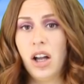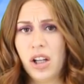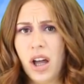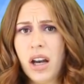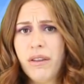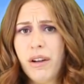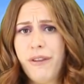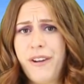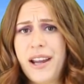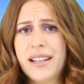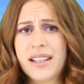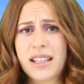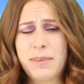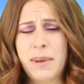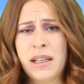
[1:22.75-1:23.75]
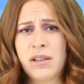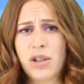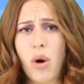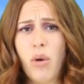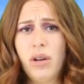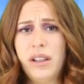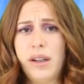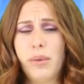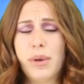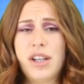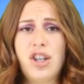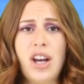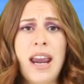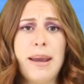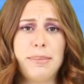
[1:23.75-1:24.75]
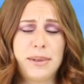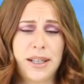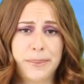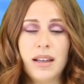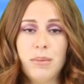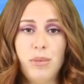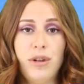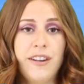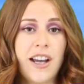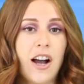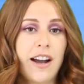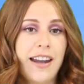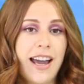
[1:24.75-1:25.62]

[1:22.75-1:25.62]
a lot of her face has been totally reshaped. Moving on